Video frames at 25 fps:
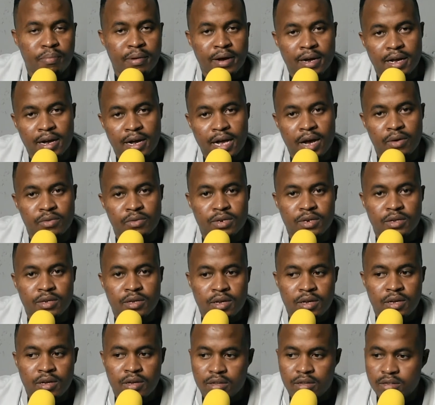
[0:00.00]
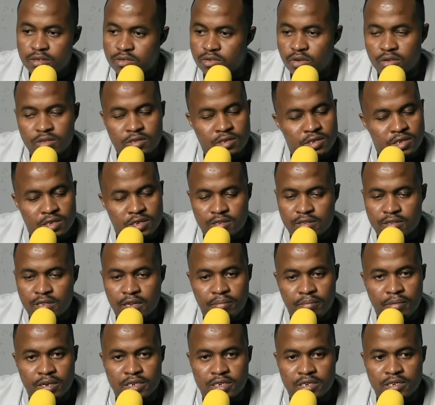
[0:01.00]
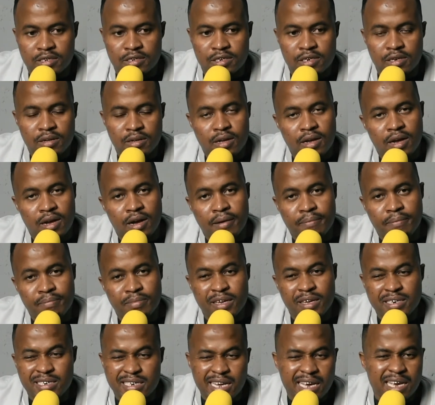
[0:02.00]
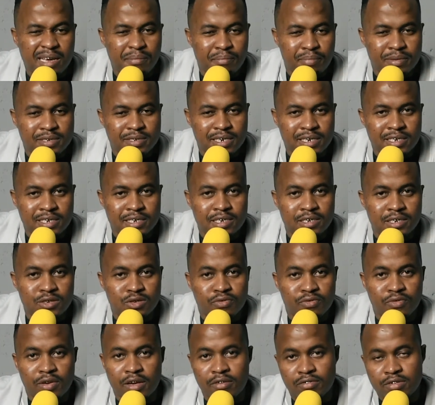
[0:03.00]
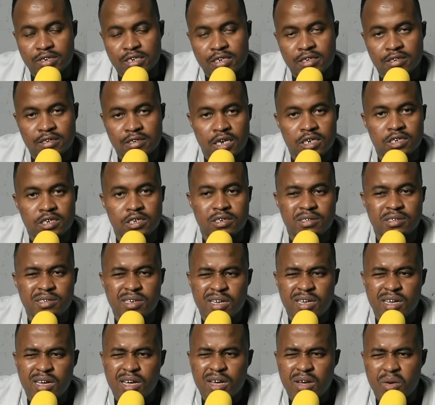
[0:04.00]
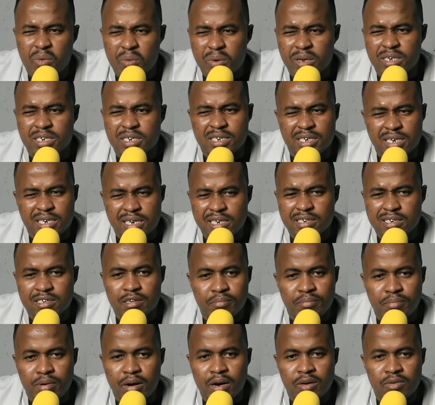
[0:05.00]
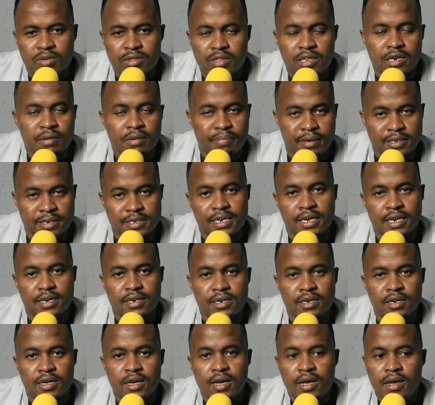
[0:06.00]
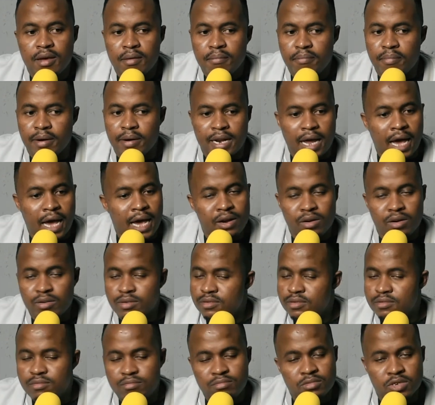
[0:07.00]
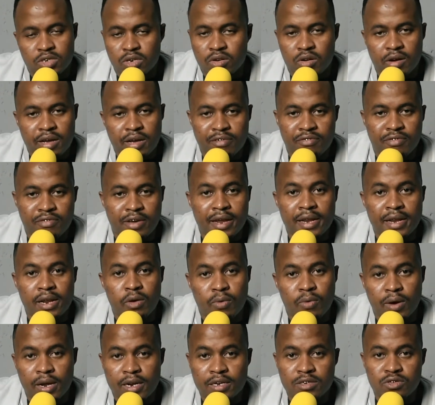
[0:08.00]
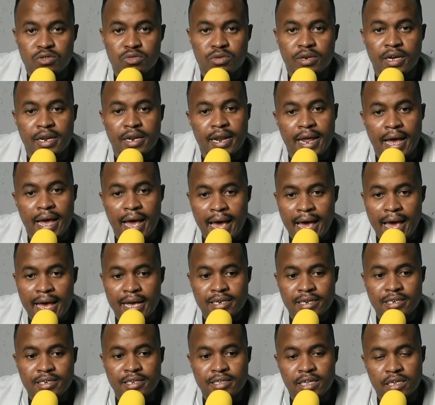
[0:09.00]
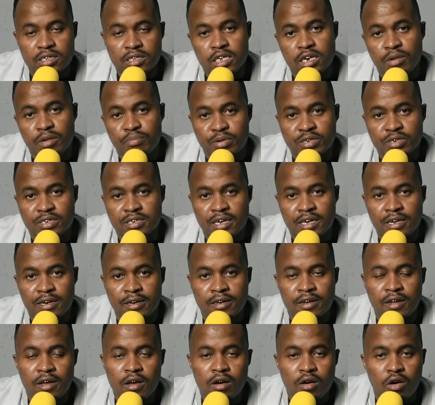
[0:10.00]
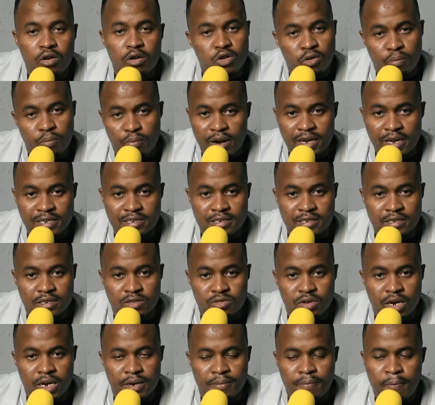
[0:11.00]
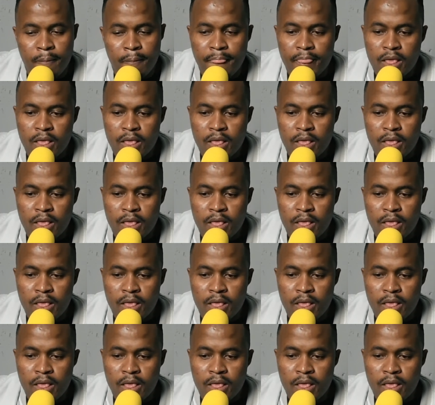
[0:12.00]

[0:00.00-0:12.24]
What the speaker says: bank account. So it's just that much easier. They take a percentage of every transaction, which is about 3%. But I don't, have any queries. You can add that 3% on your pricing, right?